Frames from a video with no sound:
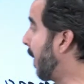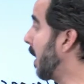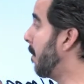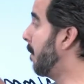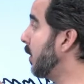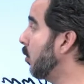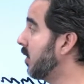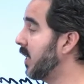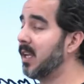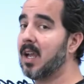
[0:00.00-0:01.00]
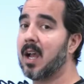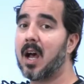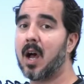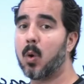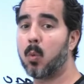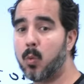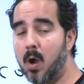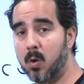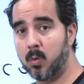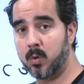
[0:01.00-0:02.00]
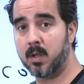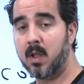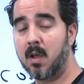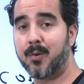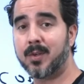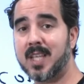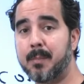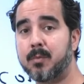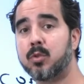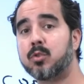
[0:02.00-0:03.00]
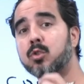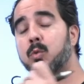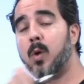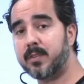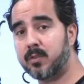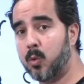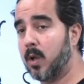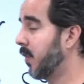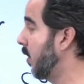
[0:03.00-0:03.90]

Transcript: by building a road for them to trust you